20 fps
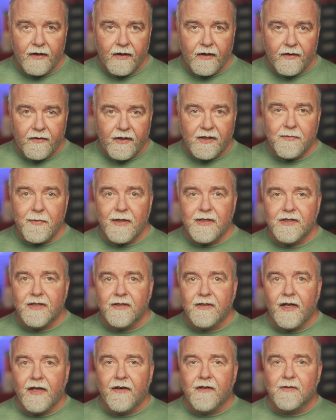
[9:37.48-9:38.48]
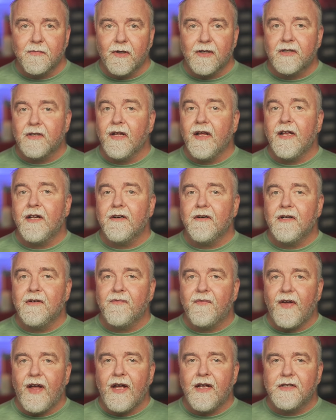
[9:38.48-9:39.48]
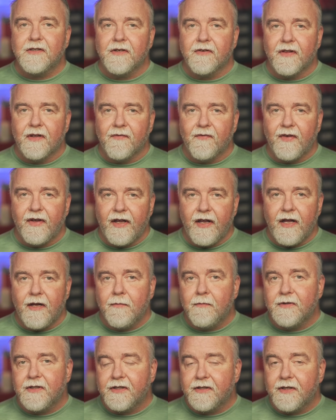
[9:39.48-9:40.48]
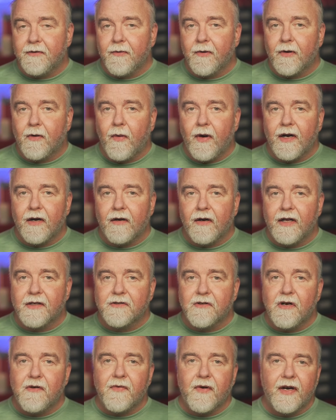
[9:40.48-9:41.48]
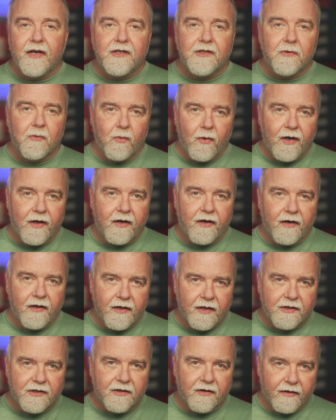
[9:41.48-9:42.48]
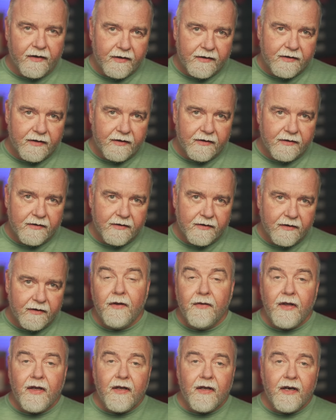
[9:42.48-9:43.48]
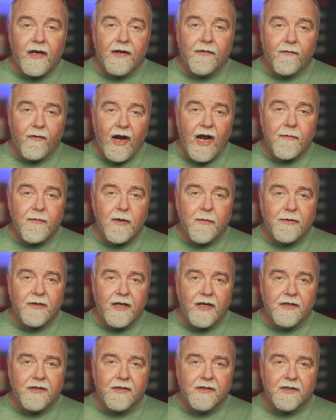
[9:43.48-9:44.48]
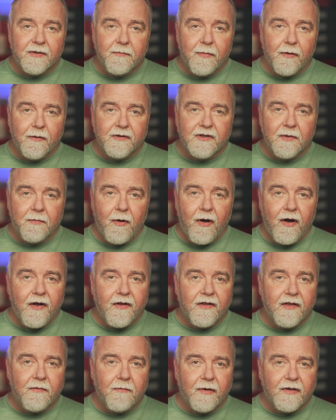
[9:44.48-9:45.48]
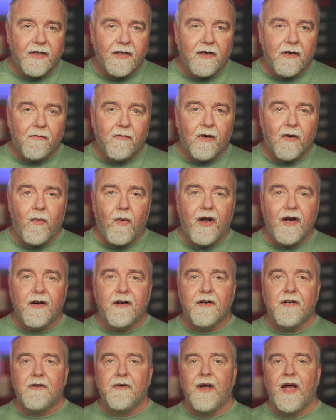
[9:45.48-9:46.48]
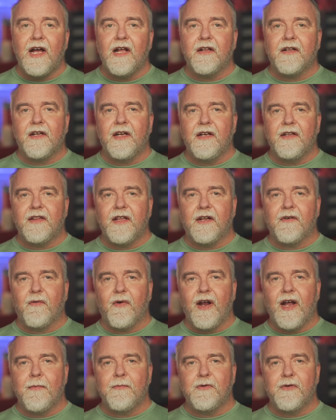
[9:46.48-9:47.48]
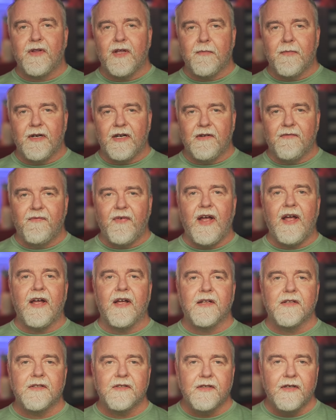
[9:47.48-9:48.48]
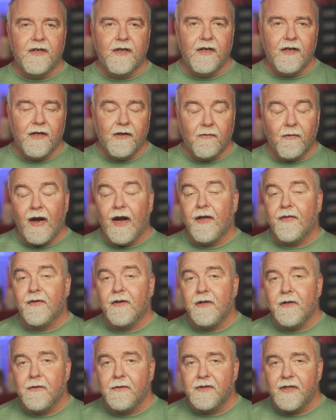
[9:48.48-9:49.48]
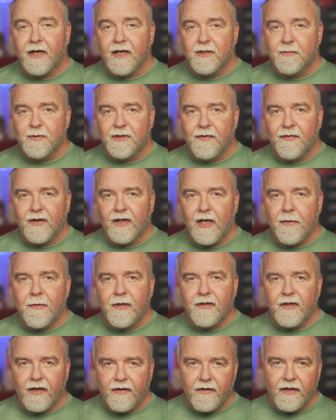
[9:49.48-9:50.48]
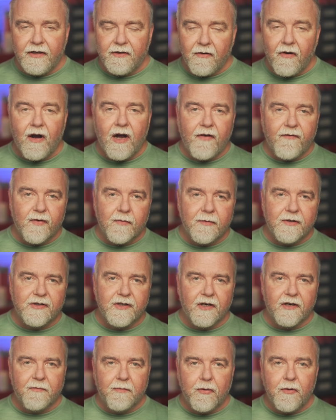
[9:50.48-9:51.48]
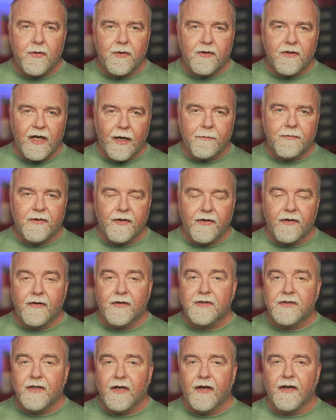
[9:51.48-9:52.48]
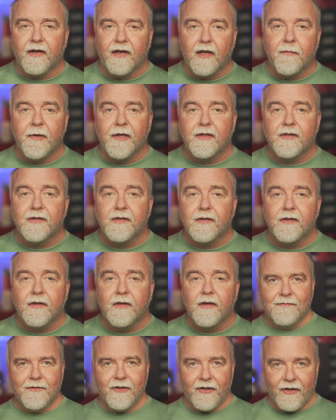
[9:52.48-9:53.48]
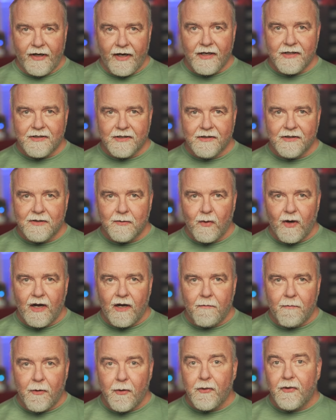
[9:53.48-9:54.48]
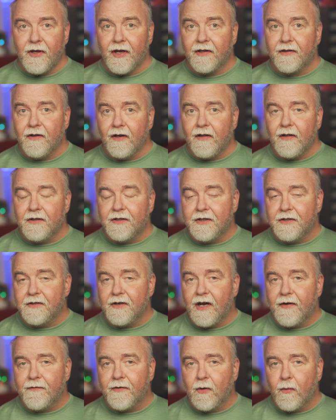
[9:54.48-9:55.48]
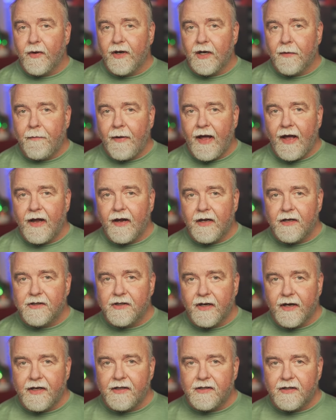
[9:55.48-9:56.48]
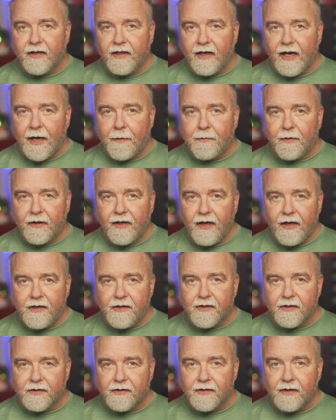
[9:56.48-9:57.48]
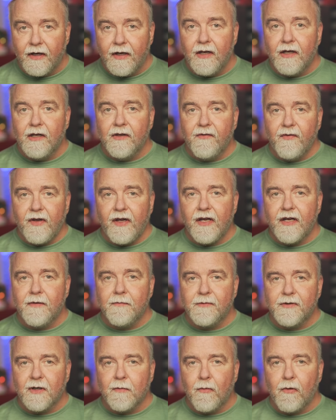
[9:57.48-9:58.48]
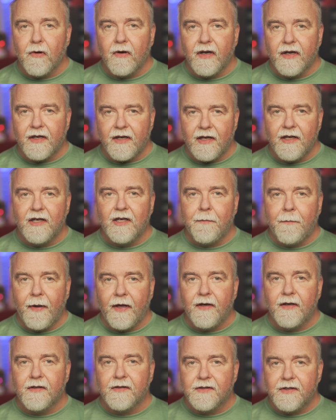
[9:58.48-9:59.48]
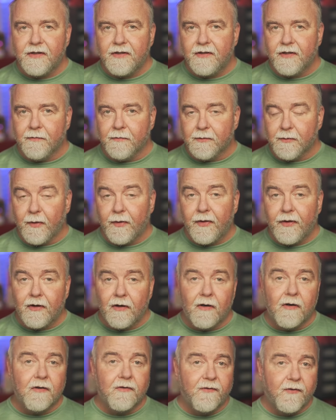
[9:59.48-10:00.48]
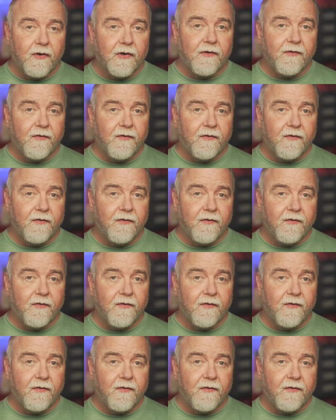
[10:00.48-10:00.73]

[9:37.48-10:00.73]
This makes containers much lighter and faster than VMs as they require less overhead to run an additional instance. They can have RAM limitations imposed upon them, but they don't require you to allocate that RAM to them in advance. Rather, you set a specific limit and they draw from a shared pool up to their assigned limits. In essence, while both technologies offer a way to package and isolate applications, VMs are more like independent systems with their own full